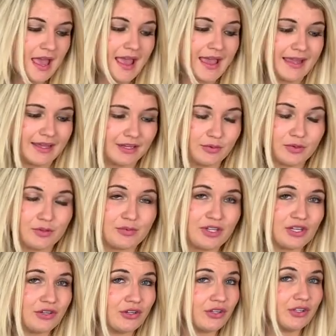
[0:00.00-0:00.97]
And it would
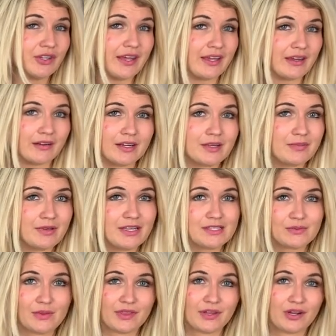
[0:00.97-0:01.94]
be a good layering
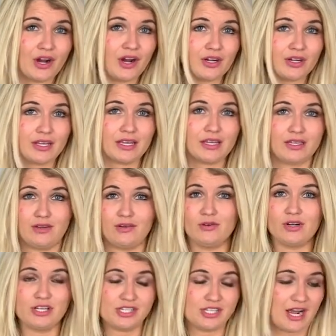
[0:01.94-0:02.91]
piece with a cardigan
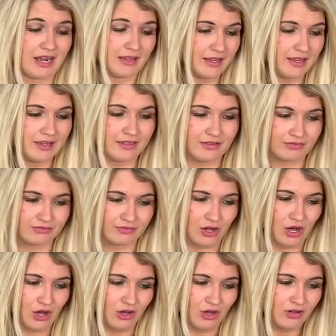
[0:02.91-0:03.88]
or a jacket in the
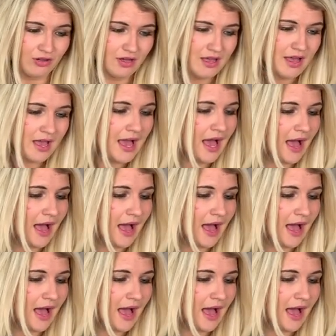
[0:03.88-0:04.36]
fall.